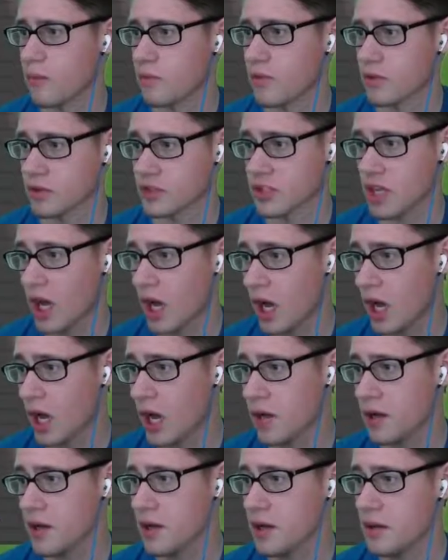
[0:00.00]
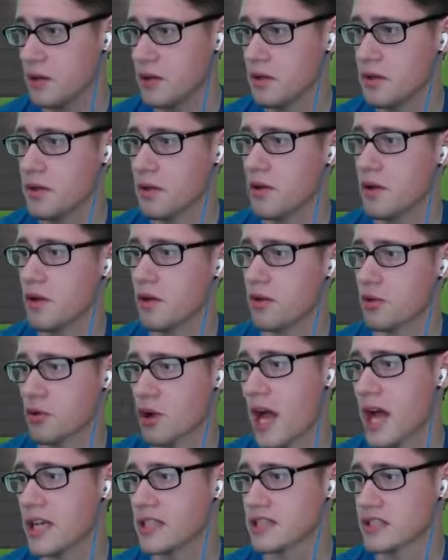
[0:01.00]
Facade,
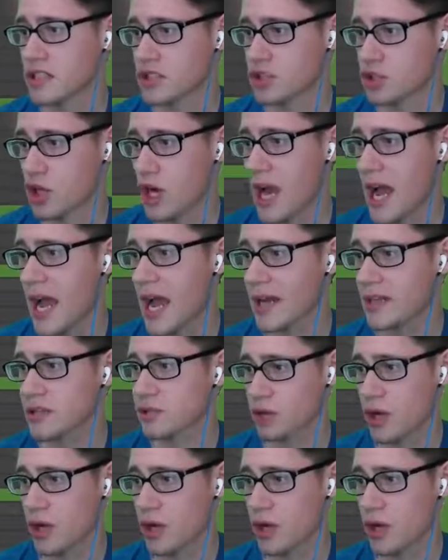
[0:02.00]
Rest, Attract,